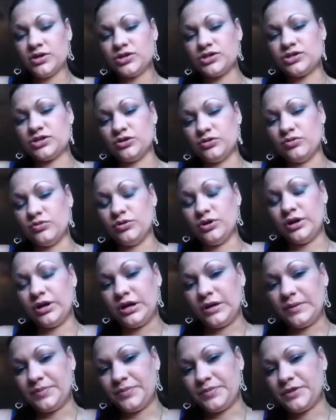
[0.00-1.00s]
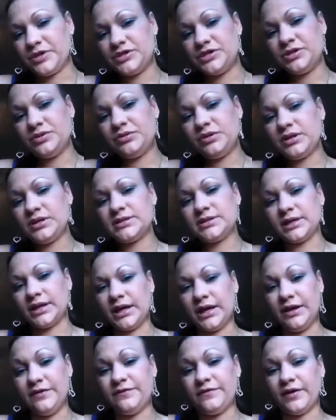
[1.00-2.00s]
So, the two things that
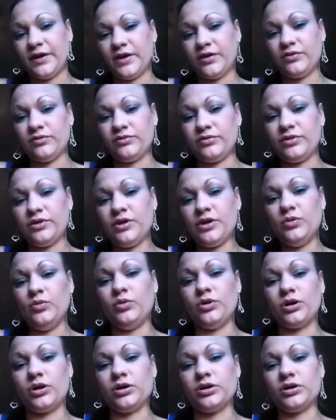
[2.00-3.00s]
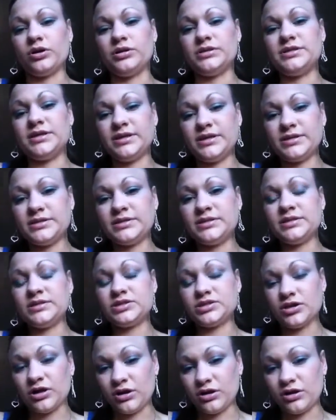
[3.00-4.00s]
I found were tennis
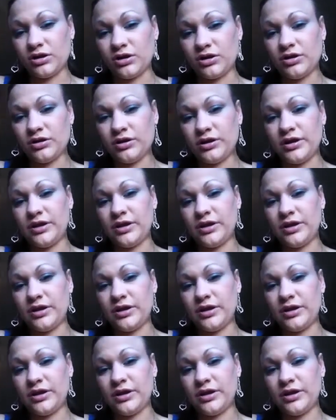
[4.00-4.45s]
and soccer.